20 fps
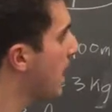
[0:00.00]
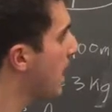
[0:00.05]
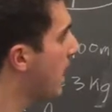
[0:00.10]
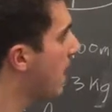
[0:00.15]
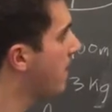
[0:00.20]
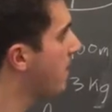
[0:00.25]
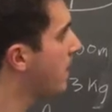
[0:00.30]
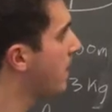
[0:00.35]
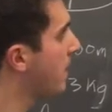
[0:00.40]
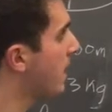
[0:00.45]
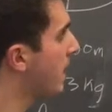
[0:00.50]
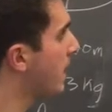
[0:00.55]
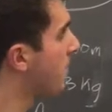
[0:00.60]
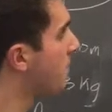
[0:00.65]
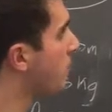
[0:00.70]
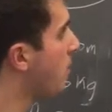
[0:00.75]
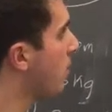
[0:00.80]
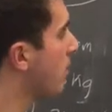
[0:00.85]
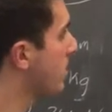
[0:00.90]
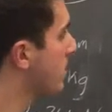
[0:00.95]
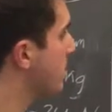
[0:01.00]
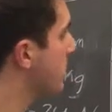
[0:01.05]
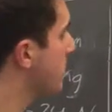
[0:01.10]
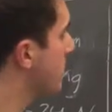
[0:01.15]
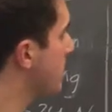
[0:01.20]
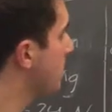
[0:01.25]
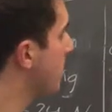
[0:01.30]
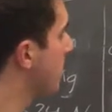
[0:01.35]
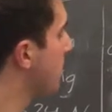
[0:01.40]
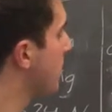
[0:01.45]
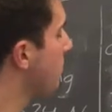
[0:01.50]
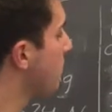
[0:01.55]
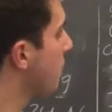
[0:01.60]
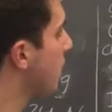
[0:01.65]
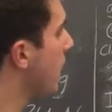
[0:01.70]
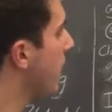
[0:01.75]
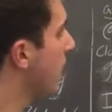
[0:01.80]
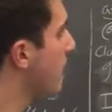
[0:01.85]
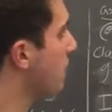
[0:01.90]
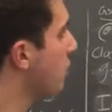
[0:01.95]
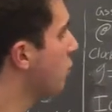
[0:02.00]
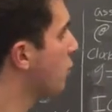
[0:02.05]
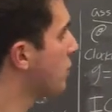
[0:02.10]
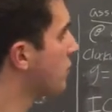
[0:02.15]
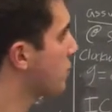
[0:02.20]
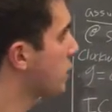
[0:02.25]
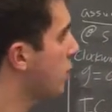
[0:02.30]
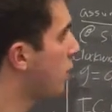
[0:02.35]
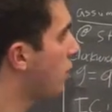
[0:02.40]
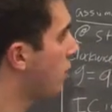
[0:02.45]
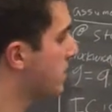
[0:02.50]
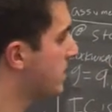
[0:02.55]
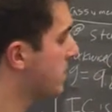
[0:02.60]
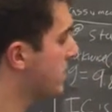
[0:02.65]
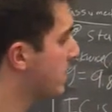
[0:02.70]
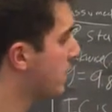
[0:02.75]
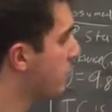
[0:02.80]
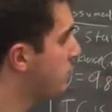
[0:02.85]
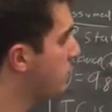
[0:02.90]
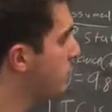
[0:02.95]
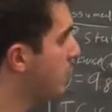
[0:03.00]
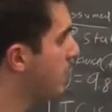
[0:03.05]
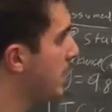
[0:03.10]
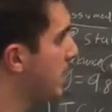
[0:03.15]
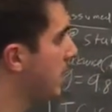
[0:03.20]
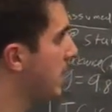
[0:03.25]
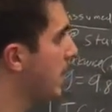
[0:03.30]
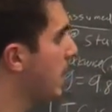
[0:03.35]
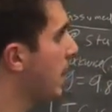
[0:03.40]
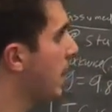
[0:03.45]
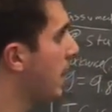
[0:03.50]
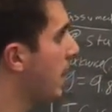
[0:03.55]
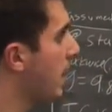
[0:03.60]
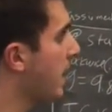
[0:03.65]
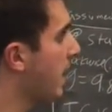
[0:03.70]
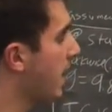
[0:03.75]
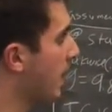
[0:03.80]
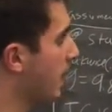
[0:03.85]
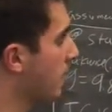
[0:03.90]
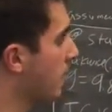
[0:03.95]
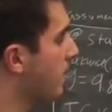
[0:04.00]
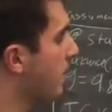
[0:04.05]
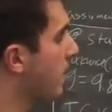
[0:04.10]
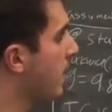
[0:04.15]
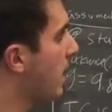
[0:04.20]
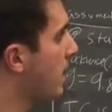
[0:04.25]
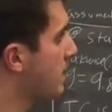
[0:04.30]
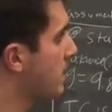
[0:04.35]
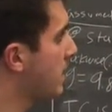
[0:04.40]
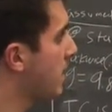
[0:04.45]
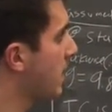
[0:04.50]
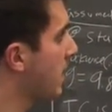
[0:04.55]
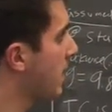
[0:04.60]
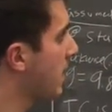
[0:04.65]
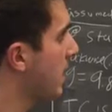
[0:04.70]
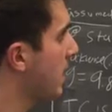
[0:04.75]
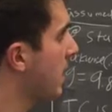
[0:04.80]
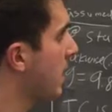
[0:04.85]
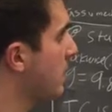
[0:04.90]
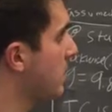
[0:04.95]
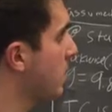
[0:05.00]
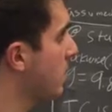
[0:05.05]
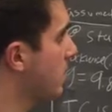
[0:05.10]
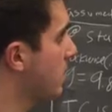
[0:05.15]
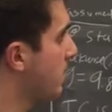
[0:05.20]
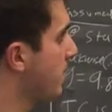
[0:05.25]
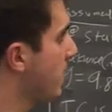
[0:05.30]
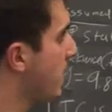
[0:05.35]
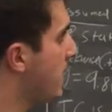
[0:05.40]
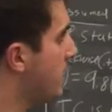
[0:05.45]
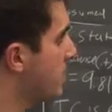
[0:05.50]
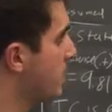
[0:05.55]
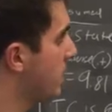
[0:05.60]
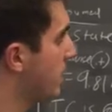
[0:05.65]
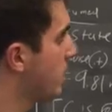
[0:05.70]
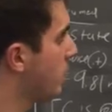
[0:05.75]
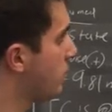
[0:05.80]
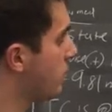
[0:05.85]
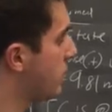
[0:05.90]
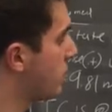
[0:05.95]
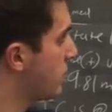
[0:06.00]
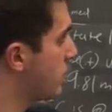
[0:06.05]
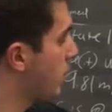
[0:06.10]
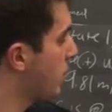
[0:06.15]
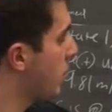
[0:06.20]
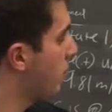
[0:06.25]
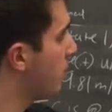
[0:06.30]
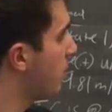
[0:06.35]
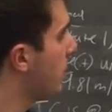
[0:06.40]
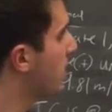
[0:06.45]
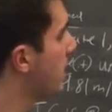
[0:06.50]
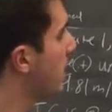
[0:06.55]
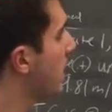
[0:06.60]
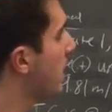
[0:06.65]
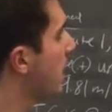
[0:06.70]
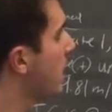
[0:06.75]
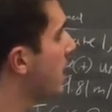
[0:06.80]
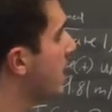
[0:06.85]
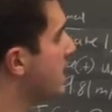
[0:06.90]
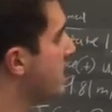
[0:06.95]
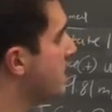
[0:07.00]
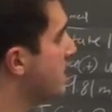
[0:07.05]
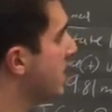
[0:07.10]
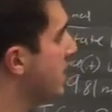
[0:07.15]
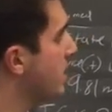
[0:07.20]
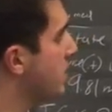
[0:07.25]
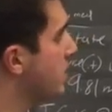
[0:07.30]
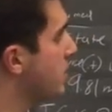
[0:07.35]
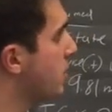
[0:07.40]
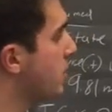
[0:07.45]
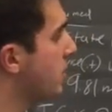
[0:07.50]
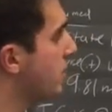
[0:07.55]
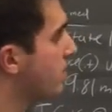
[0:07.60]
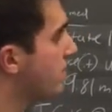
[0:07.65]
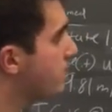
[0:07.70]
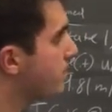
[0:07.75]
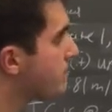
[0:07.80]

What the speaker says: and then the impulse is being applied, which causes there to be an angular velocity as well as a velocity, which is shown in state 2.